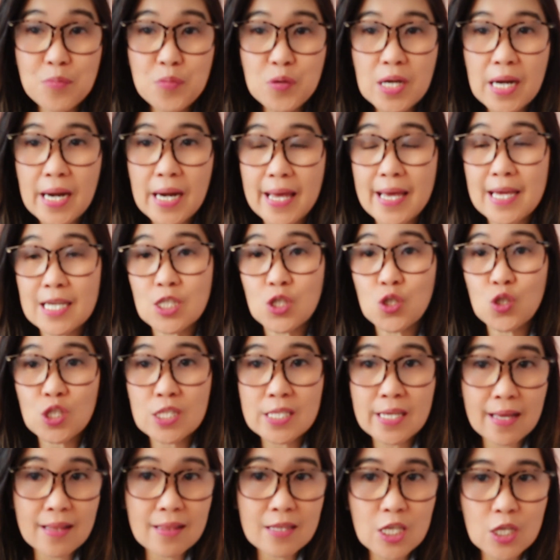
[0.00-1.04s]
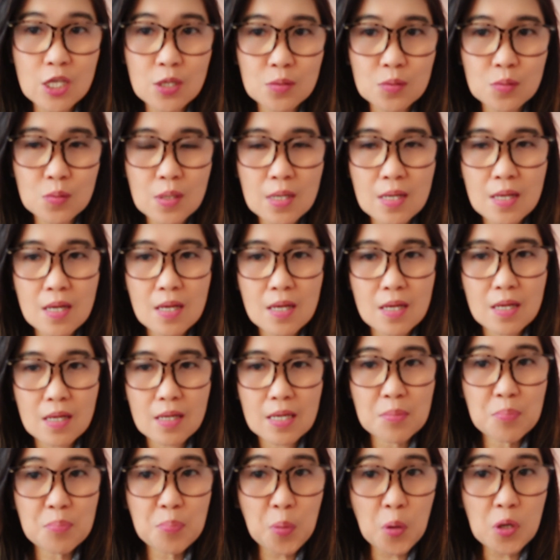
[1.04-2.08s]
would like to tell you
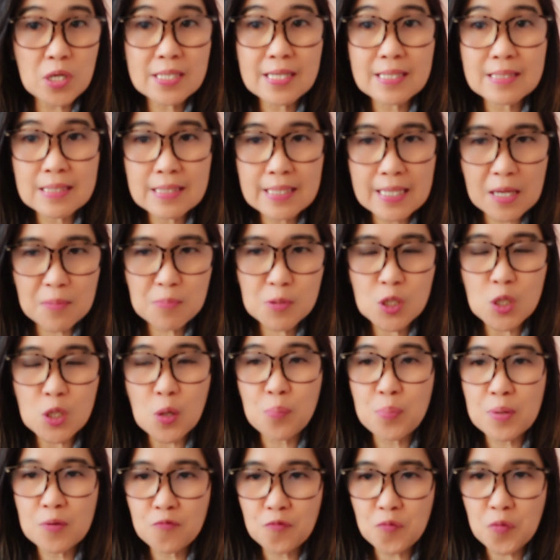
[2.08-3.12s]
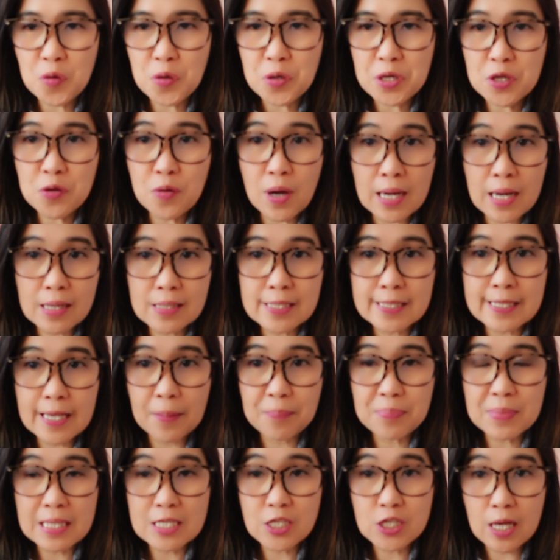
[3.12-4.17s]
important tips before you
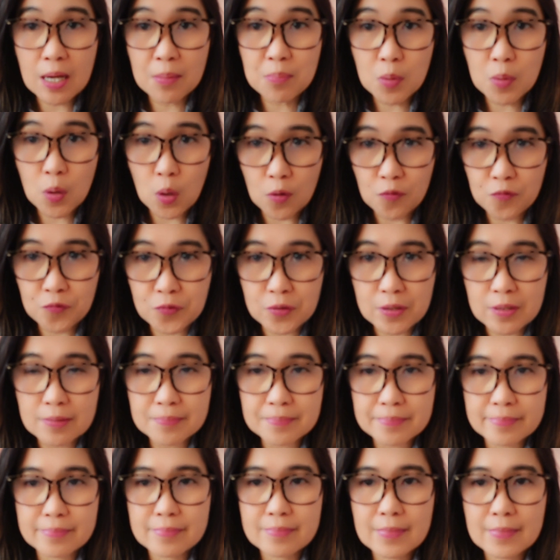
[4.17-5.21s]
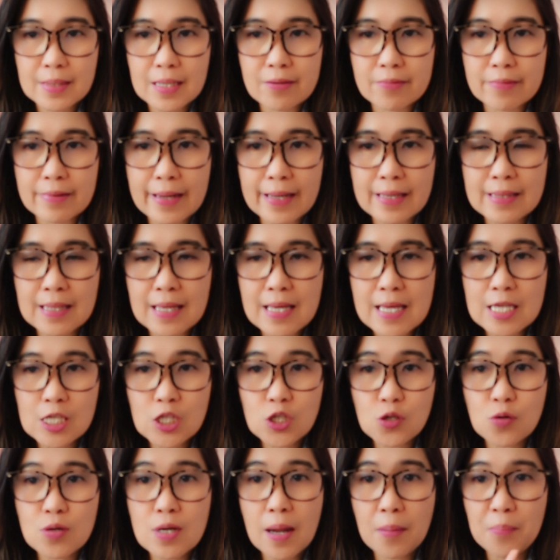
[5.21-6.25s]
accept the job offer. All right?
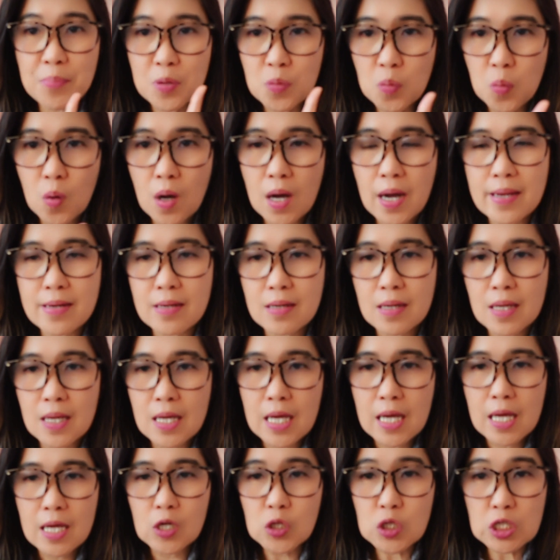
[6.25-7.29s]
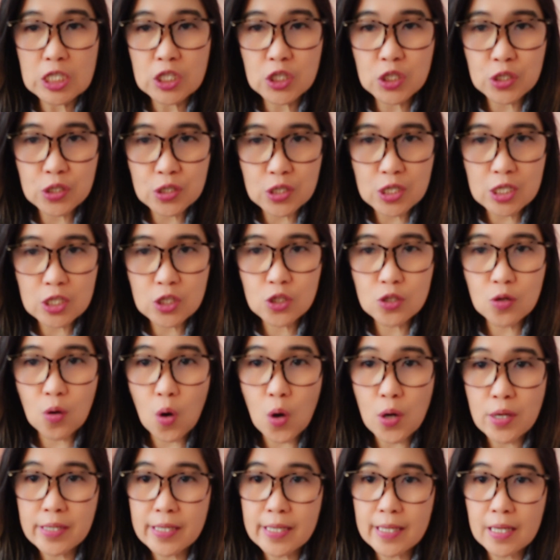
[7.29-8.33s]
So number 1, research
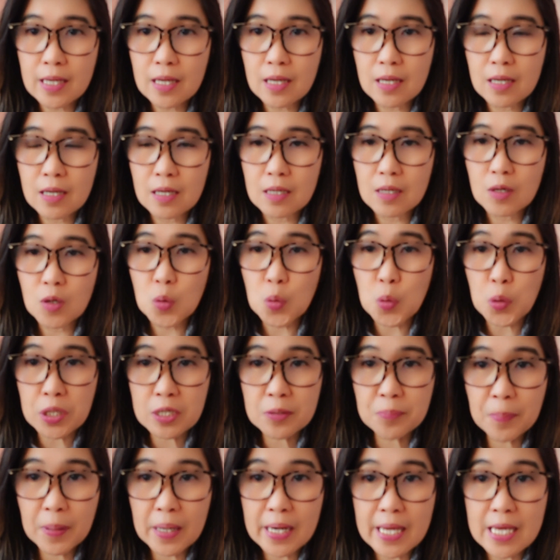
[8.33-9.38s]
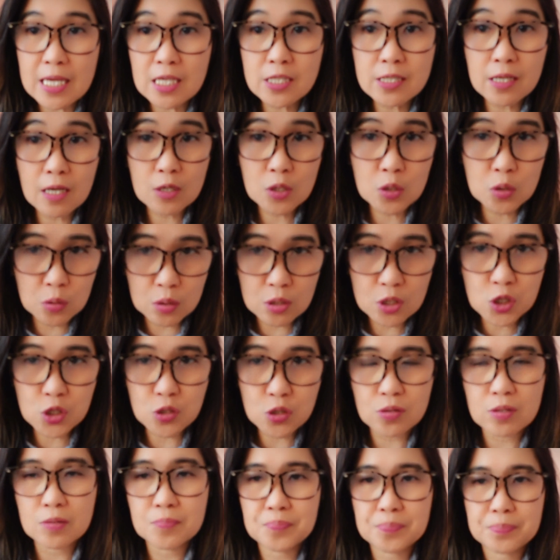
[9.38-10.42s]
on the workplace
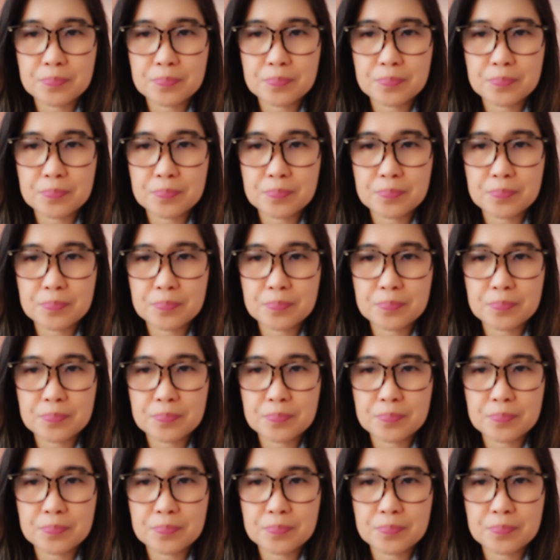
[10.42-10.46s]
culture.